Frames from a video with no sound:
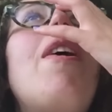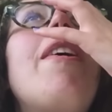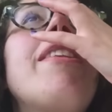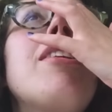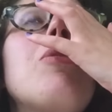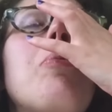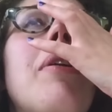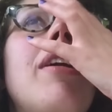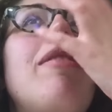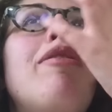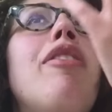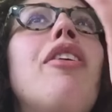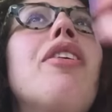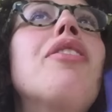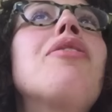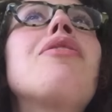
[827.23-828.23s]
on the
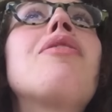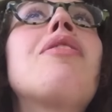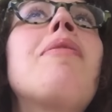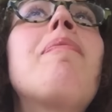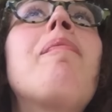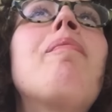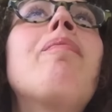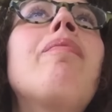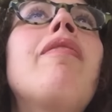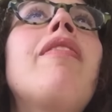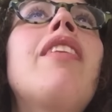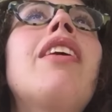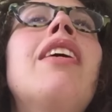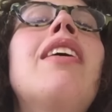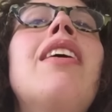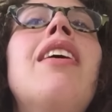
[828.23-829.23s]
21st
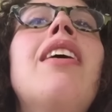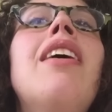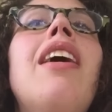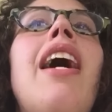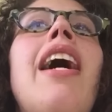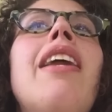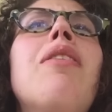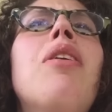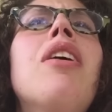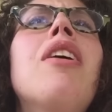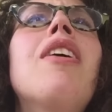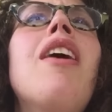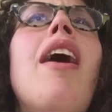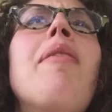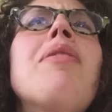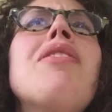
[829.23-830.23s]
and uh,
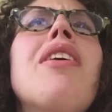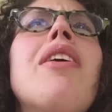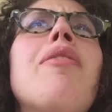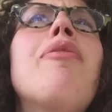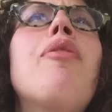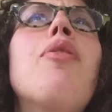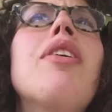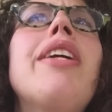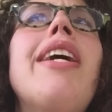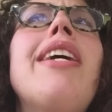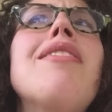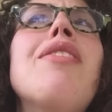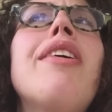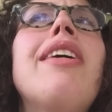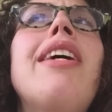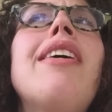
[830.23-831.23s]
I was there four
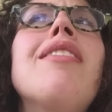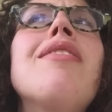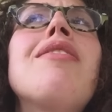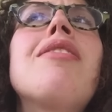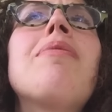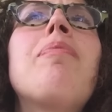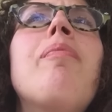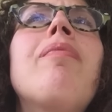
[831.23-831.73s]
days, I guess,